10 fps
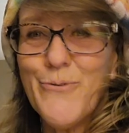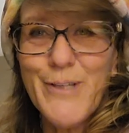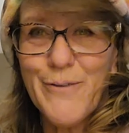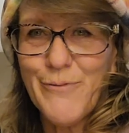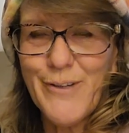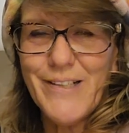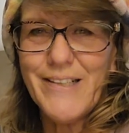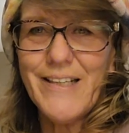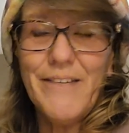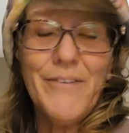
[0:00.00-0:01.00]
different,
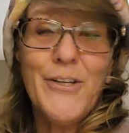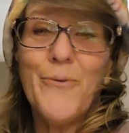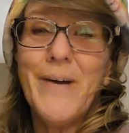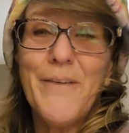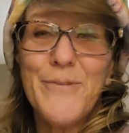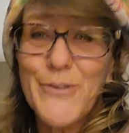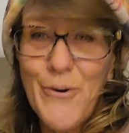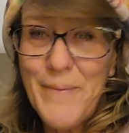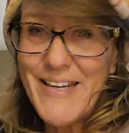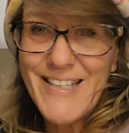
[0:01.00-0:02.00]
even though we have so
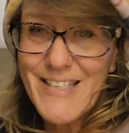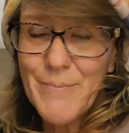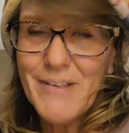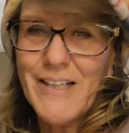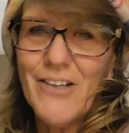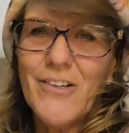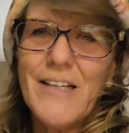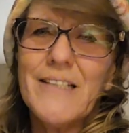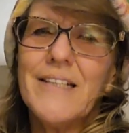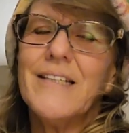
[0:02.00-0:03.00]
many
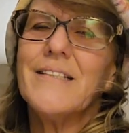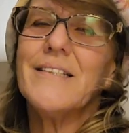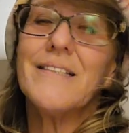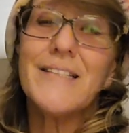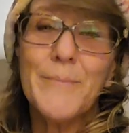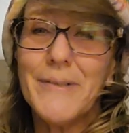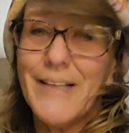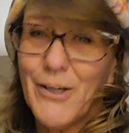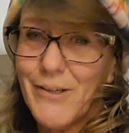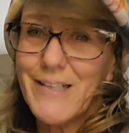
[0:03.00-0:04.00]
similarities, and it's the
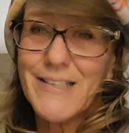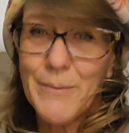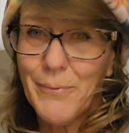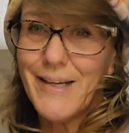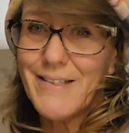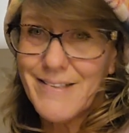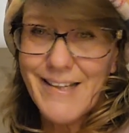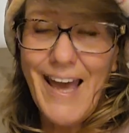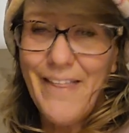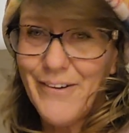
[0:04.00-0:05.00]
similarities that bring us
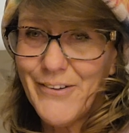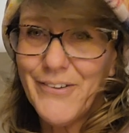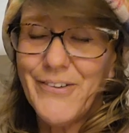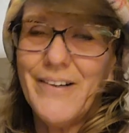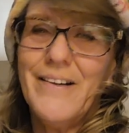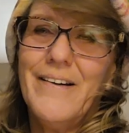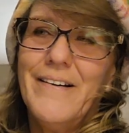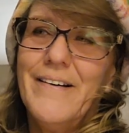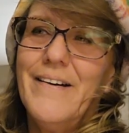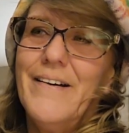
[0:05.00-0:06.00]
together.
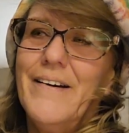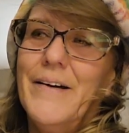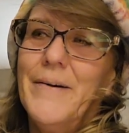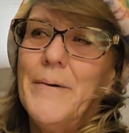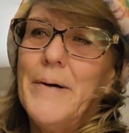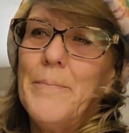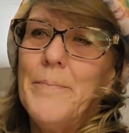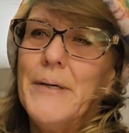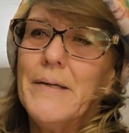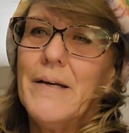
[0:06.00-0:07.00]

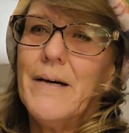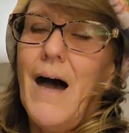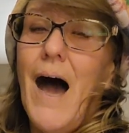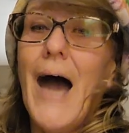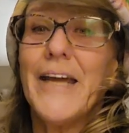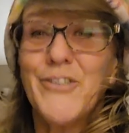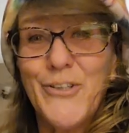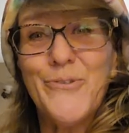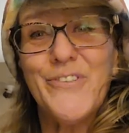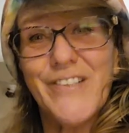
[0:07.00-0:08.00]
But I
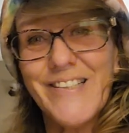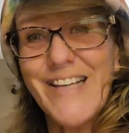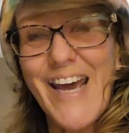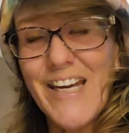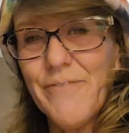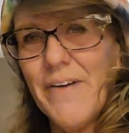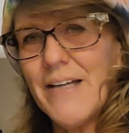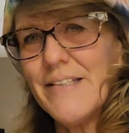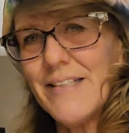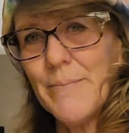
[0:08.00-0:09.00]
choose today to
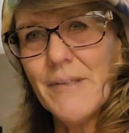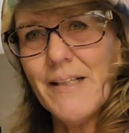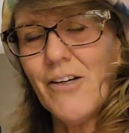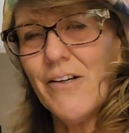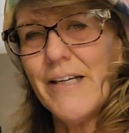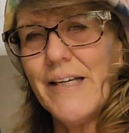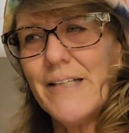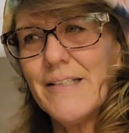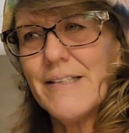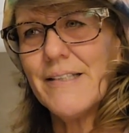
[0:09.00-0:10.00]
find
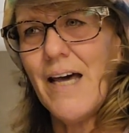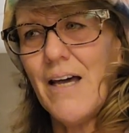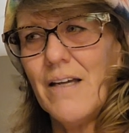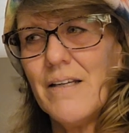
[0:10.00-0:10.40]
similarities that